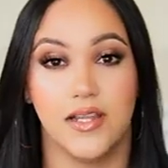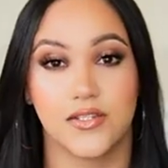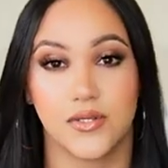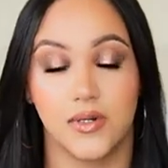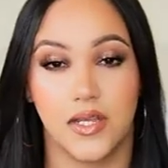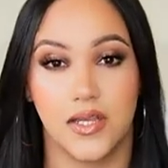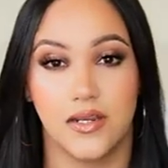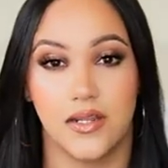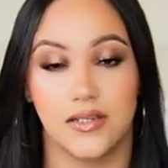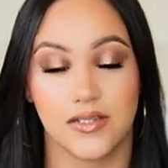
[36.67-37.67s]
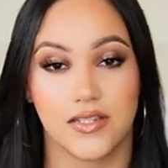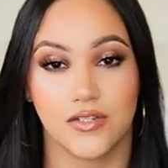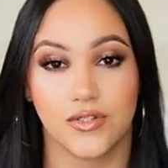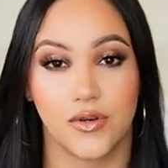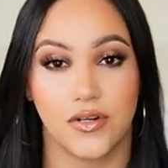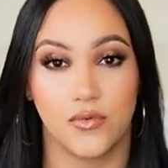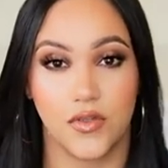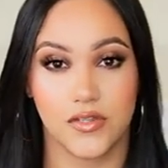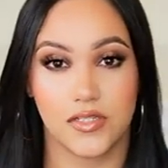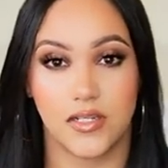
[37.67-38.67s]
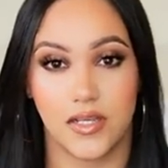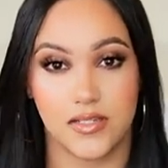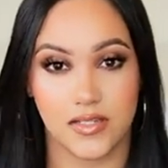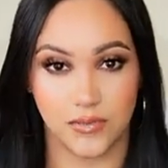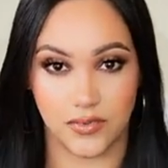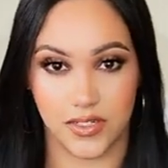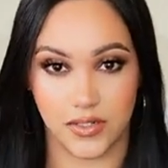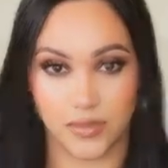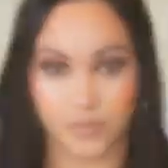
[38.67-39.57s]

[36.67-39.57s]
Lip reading: let's go ahead and let's get started with today's video.